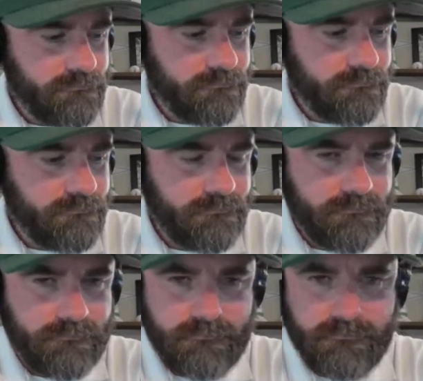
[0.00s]

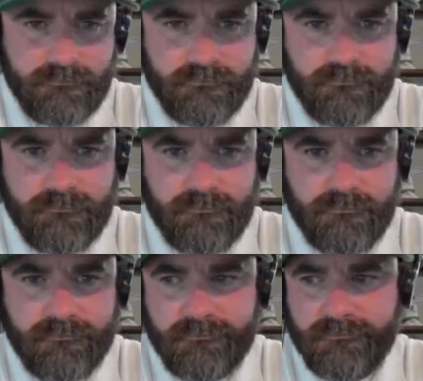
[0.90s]

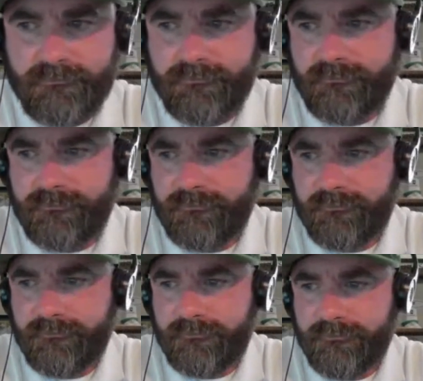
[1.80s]

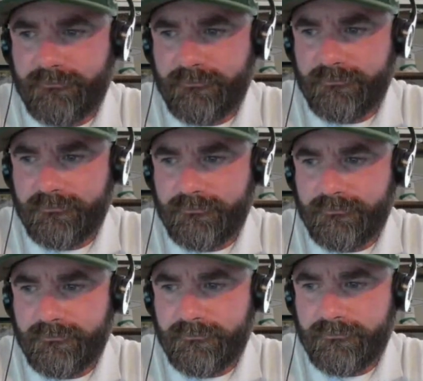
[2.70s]

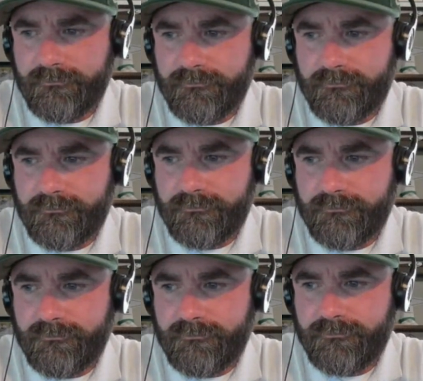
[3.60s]

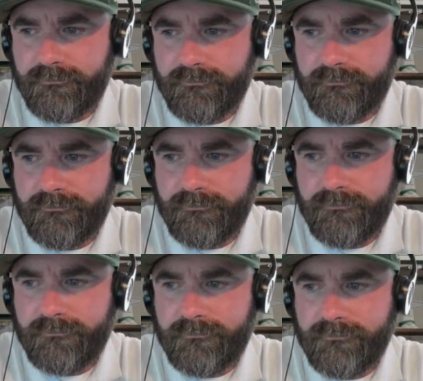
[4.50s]

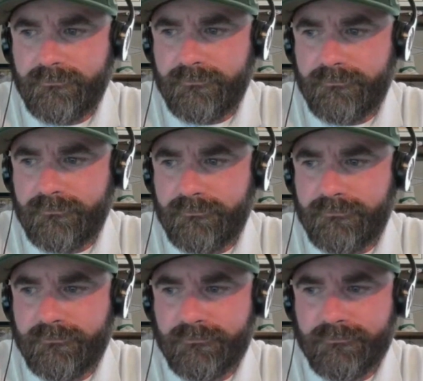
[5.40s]

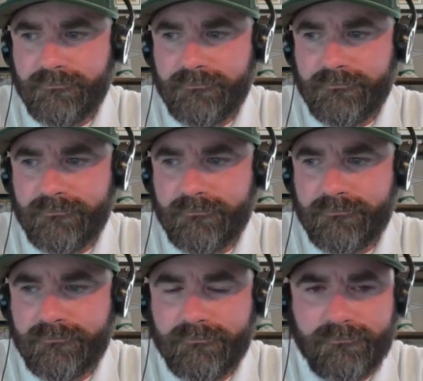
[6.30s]

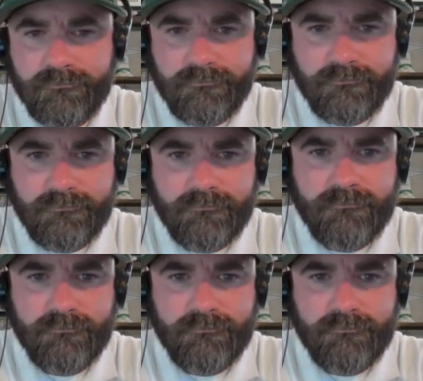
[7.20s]
No words are spoken by the person on screen.